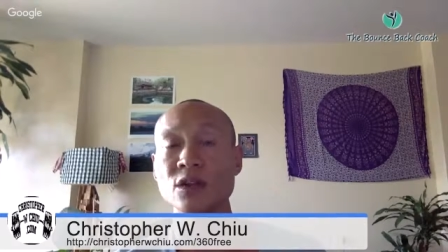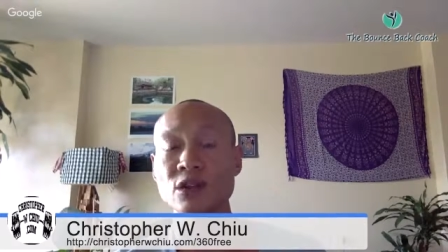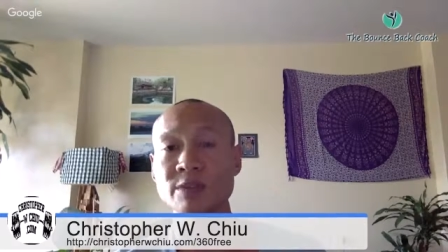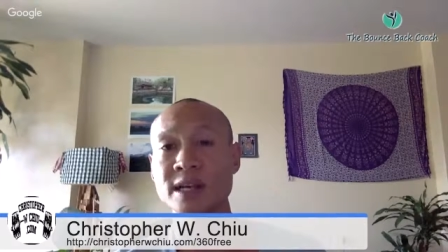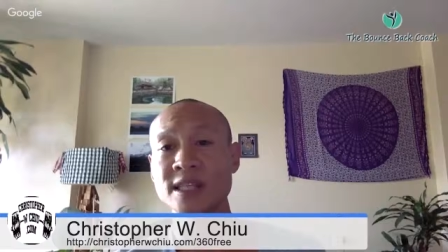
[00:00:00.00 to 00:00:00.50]

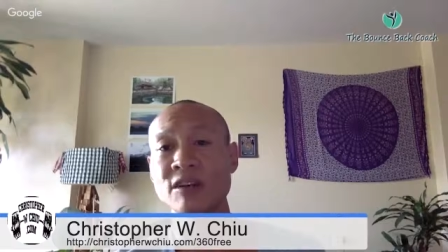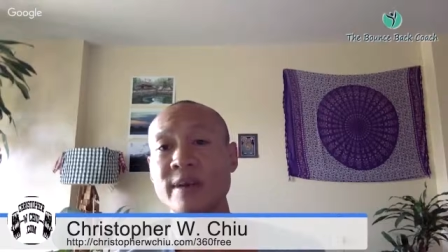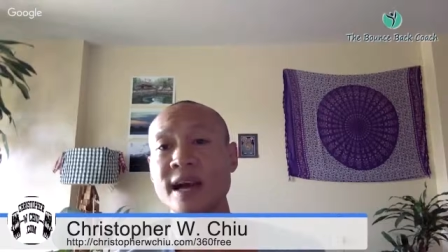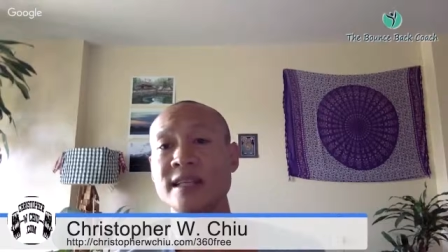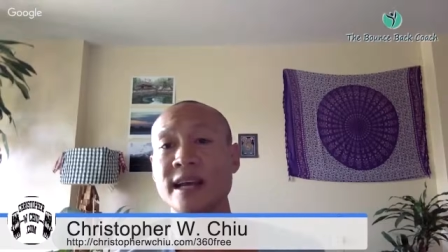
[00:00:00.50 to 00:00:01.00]
nurse
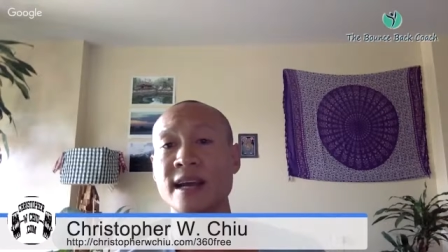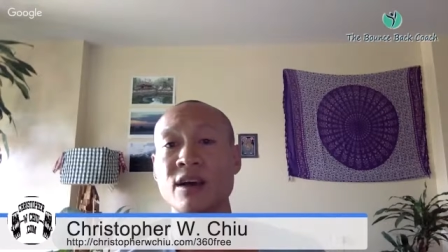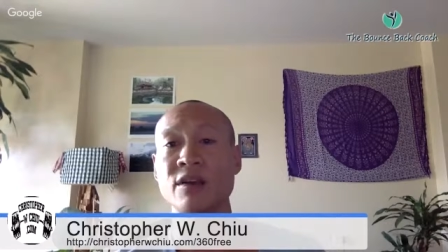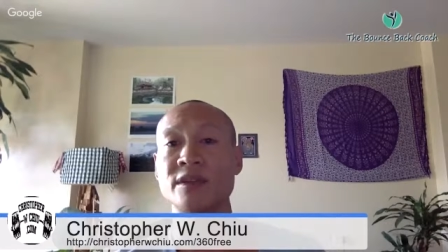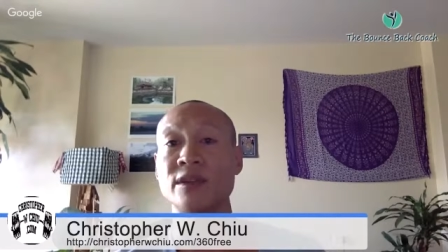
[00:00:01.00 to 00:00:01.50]
myself back to
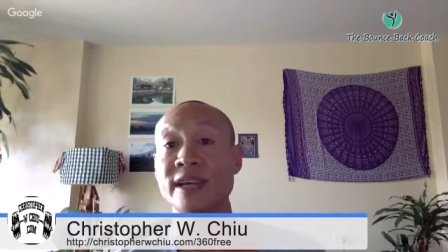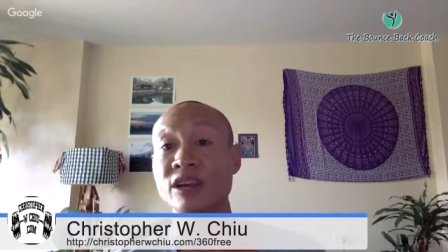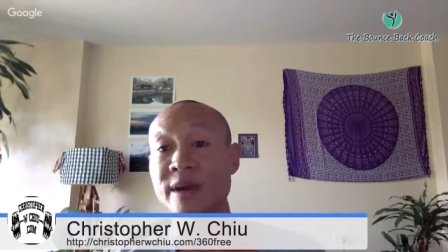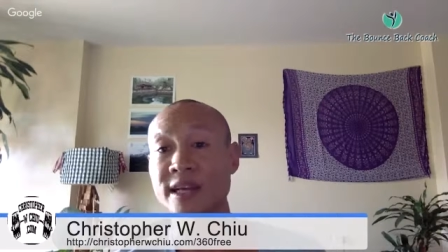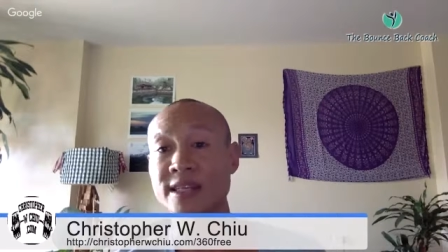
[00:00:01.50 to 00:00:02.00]
health, to
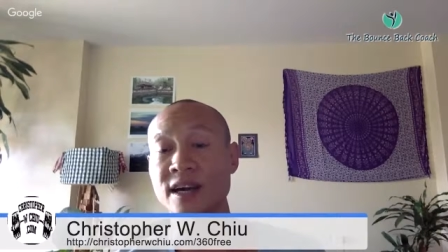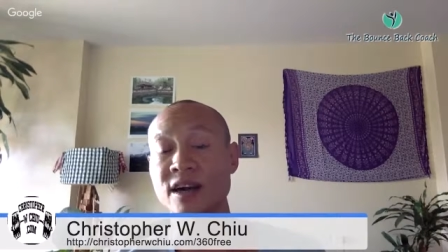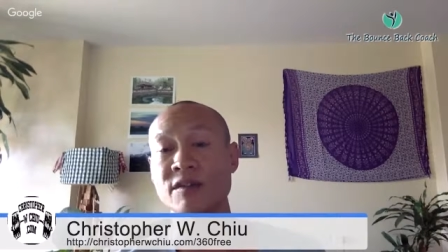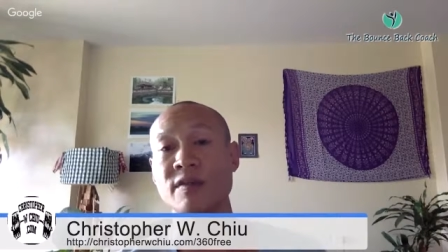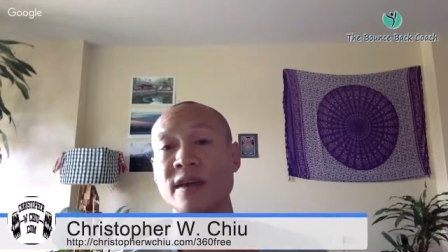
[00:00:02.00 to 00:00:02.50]
heal
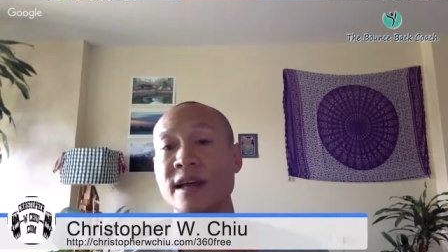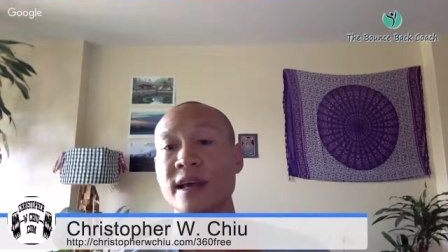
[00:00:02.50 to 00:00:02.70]
myself,